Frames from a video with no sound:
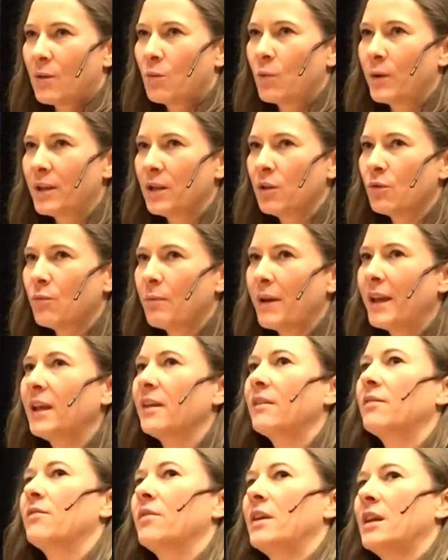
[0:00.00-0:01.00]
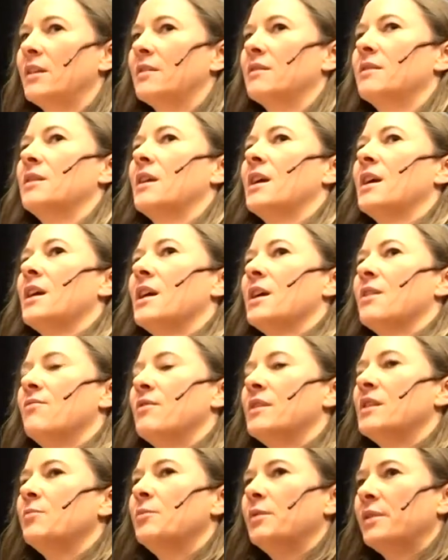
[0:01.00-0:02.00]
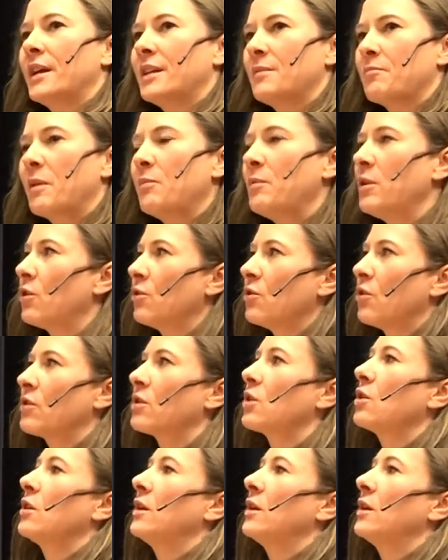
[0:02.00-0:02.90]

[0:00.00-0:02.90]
yeah, when you make things visible, and maybe you're not